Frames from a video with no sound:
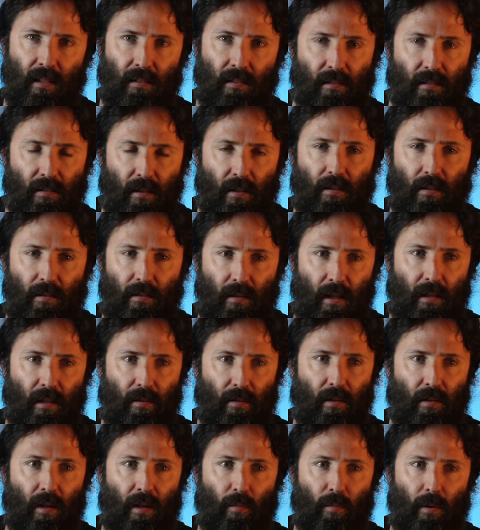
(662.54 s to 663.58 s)

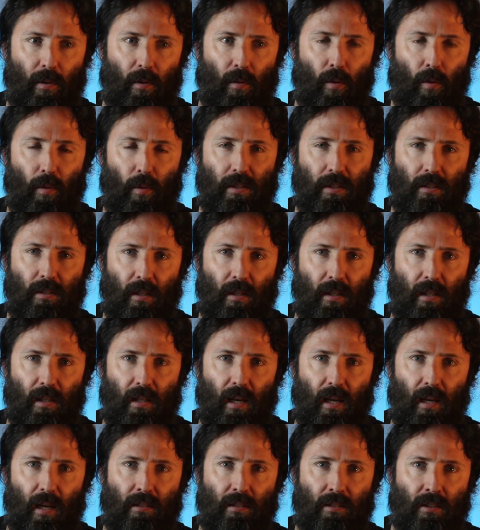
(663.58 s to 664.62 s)
that we're always going to
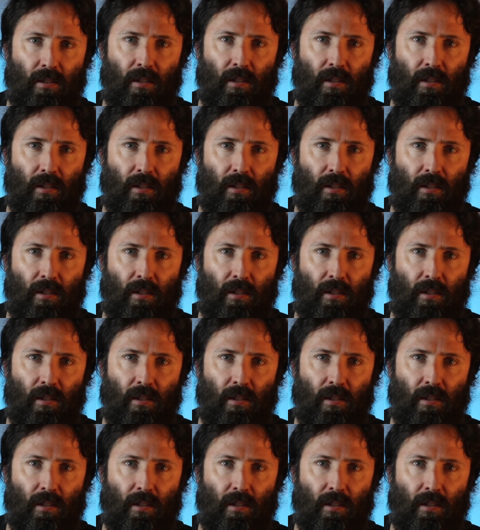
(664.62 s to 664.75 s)
get